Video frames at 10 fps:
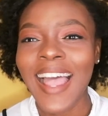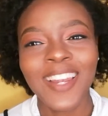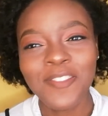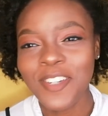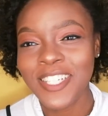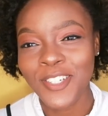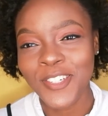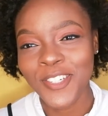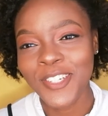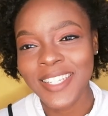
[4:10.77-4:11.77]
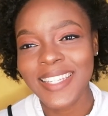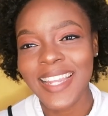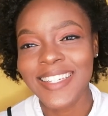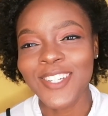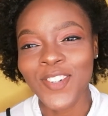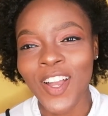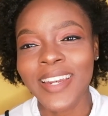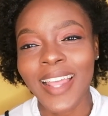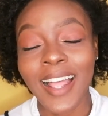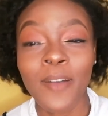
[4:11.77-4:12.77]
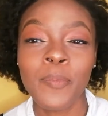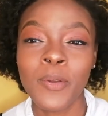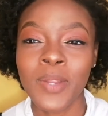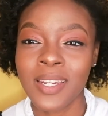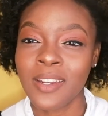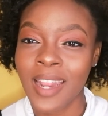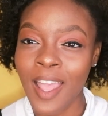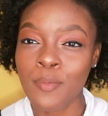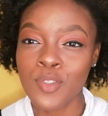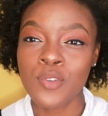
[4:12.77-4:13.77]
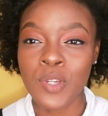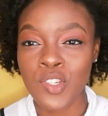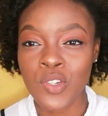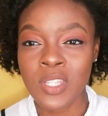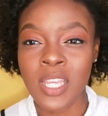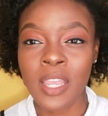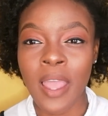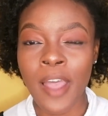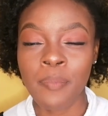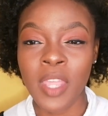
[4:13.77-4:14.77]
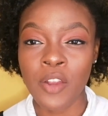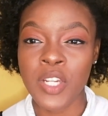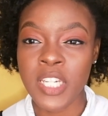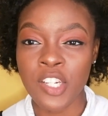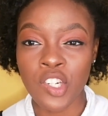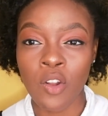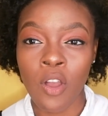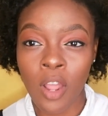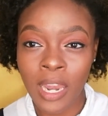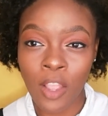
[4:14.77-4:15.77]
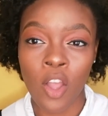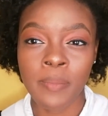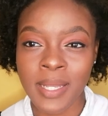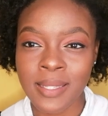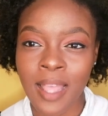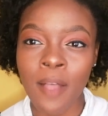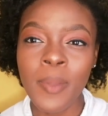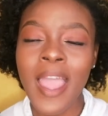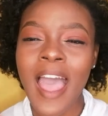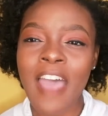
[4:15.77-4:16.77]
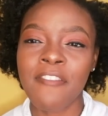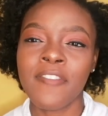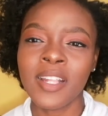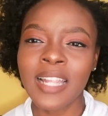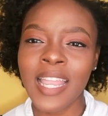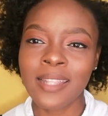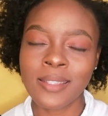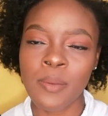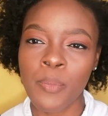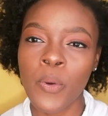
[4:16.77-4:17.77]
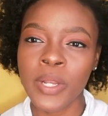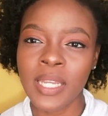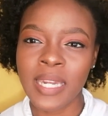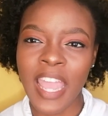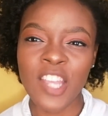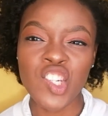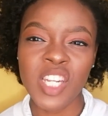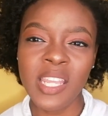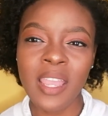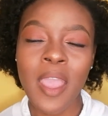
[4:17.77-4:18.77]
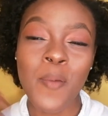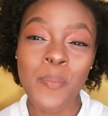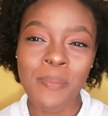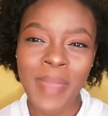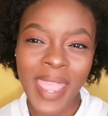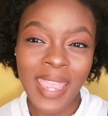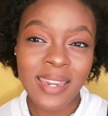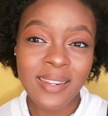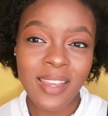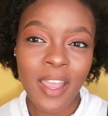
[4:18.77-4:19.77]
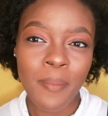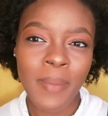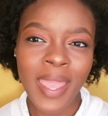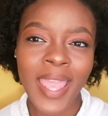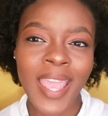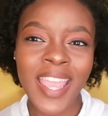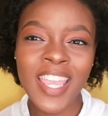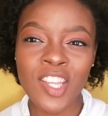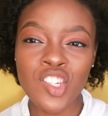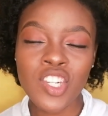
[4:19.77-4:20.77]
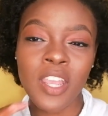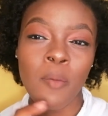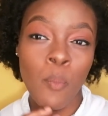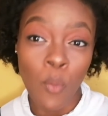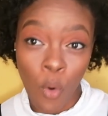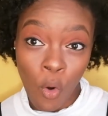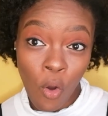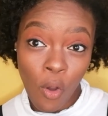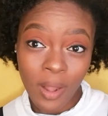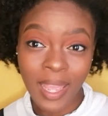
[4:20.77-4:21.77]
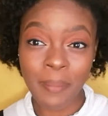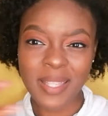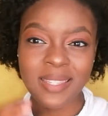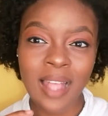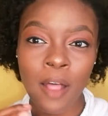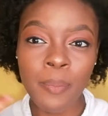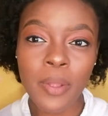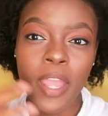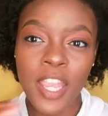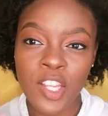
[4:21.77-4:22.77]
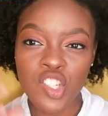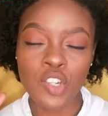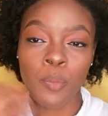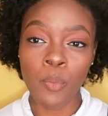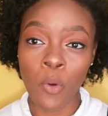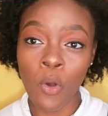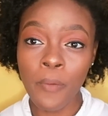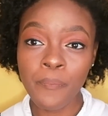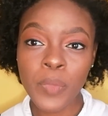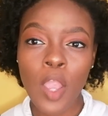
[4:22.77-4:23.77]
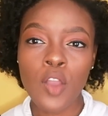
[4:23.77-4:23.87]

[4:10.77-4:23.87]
aloe vera juice did not help me when it comes to reducing um, the irritation like on my scalp. I felt like at some point it actually made my hair itch more, like my scalp itch more.